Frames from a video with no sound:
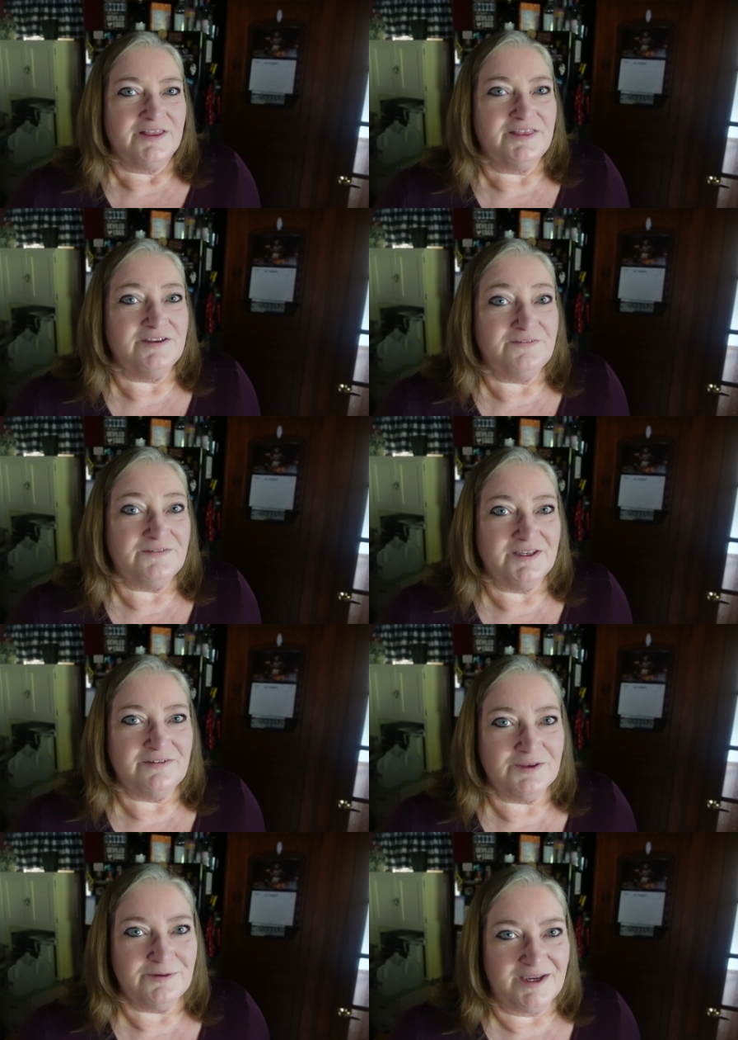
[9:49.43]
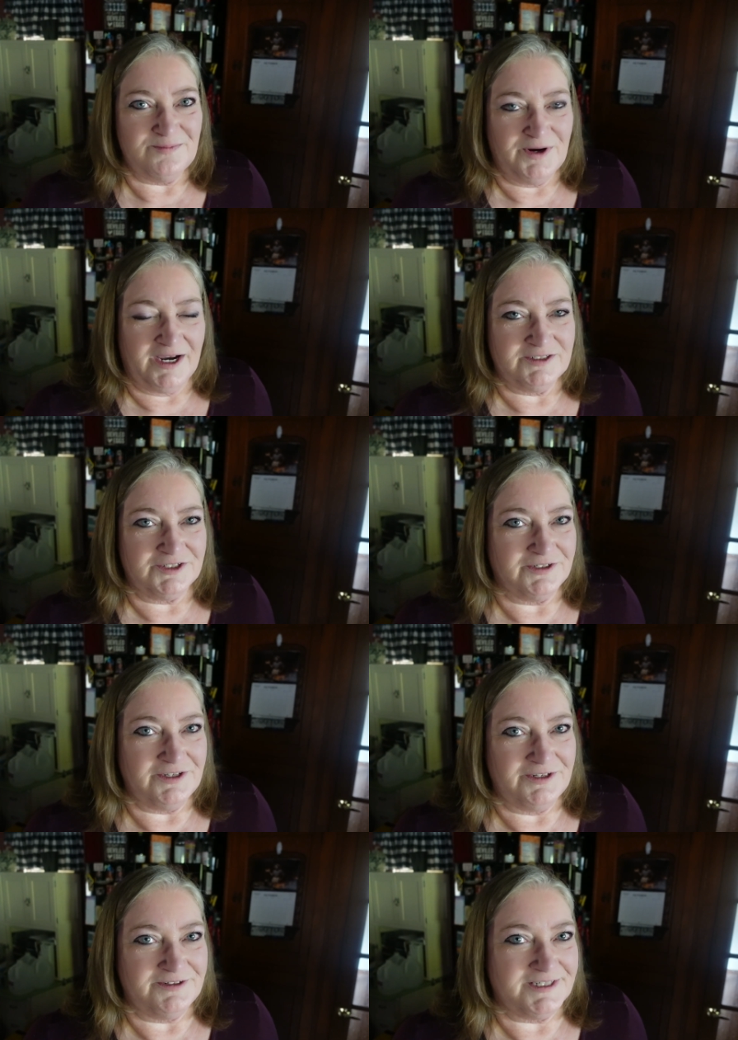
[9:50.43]
The fifth great practical
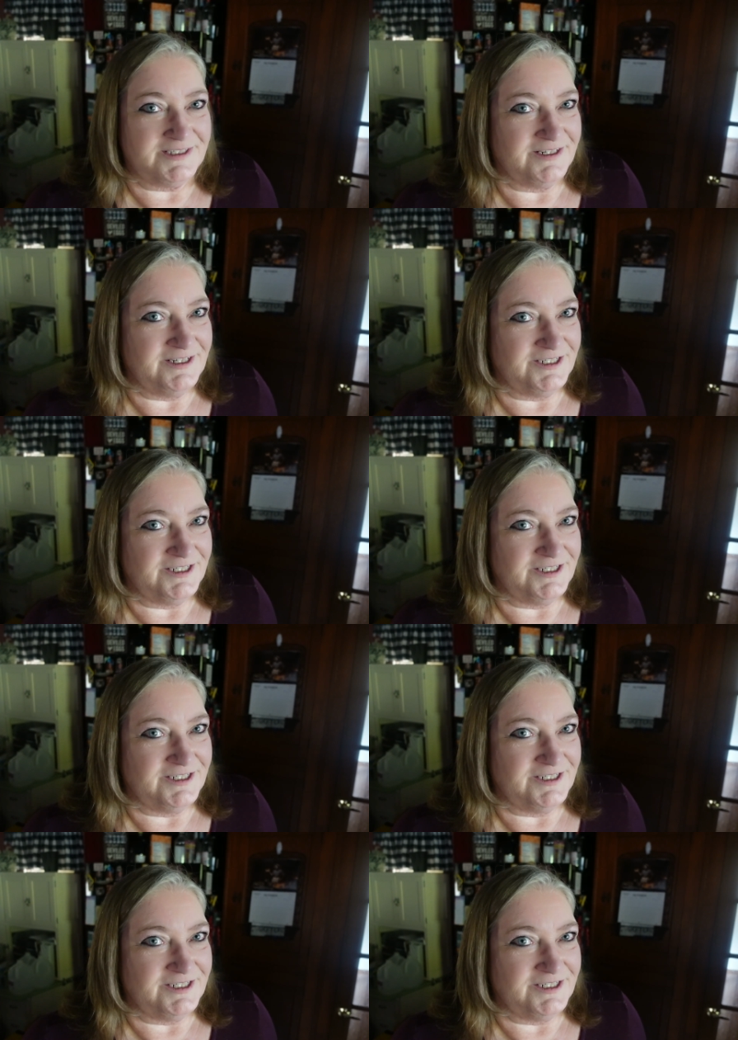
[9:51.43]
use is an